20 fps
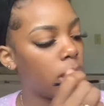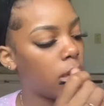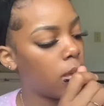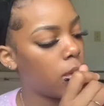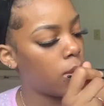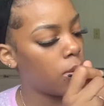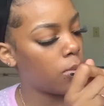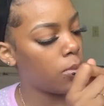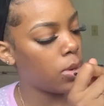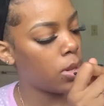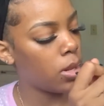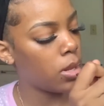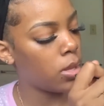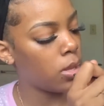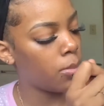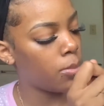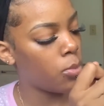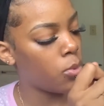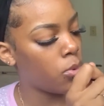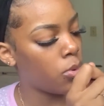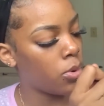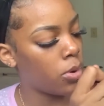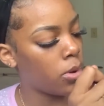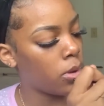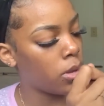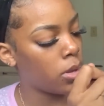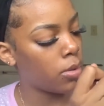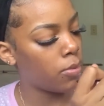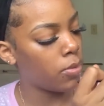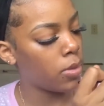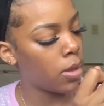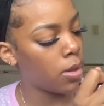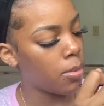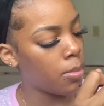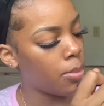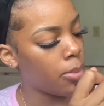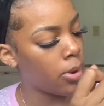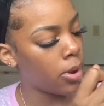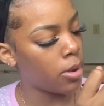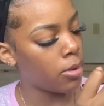in with a little more of
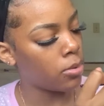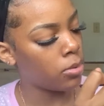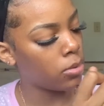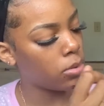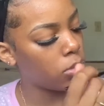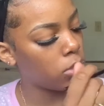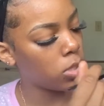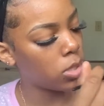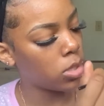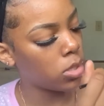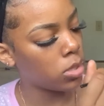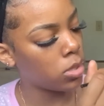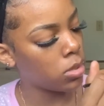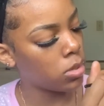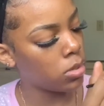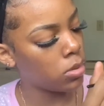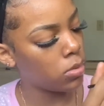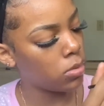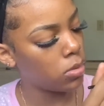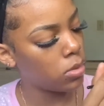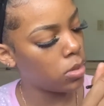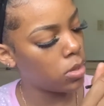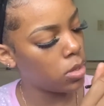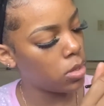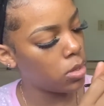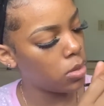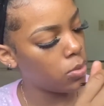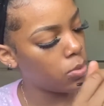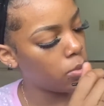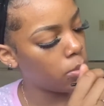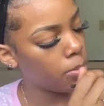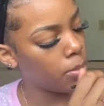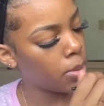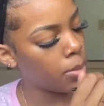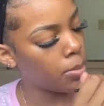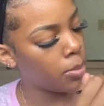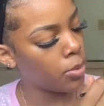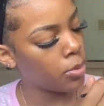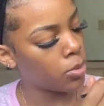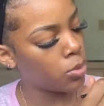that brow gel.
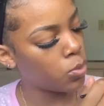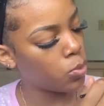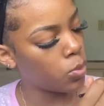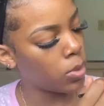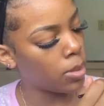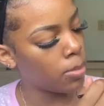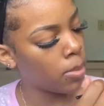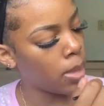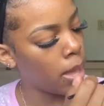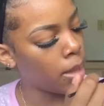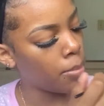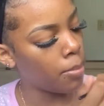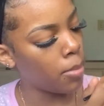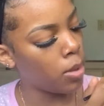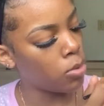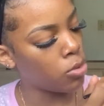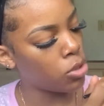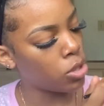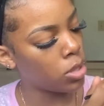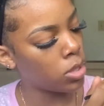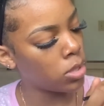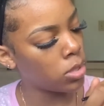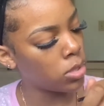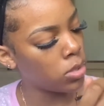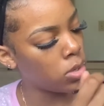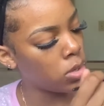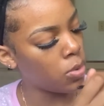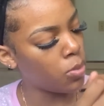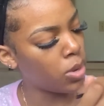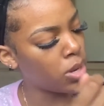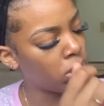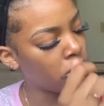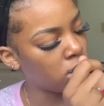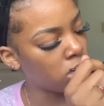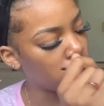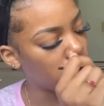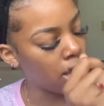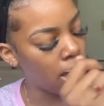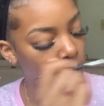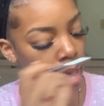Remember, sweep-like motions. You don't want to
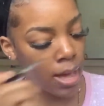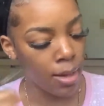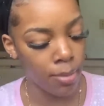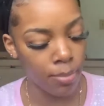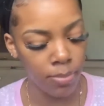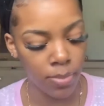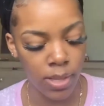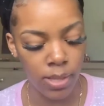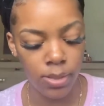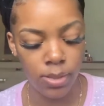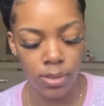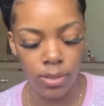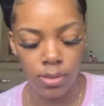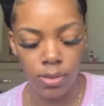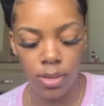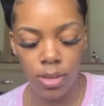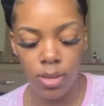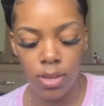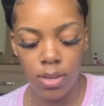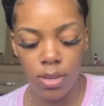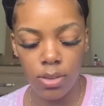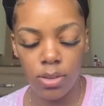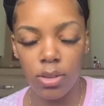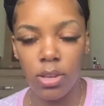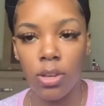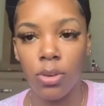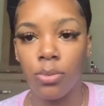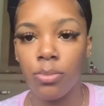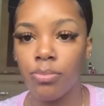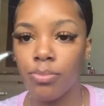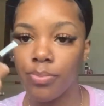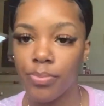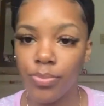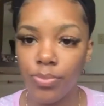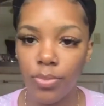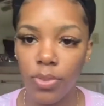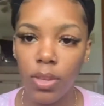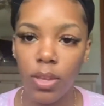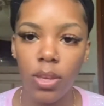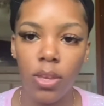just dab. That's, you know,
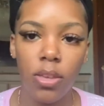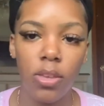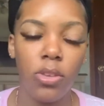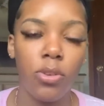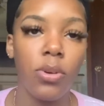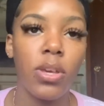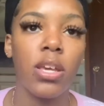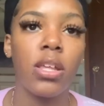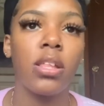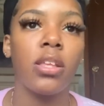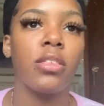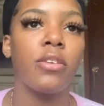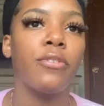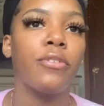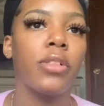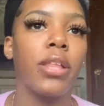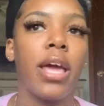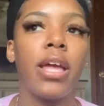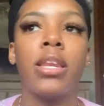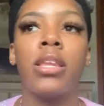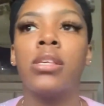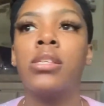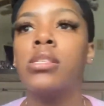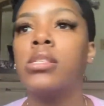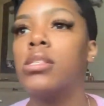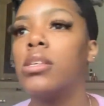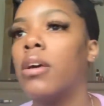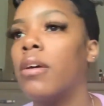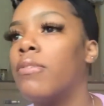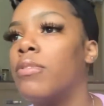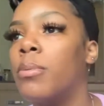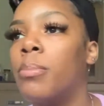you're killing the flatness of the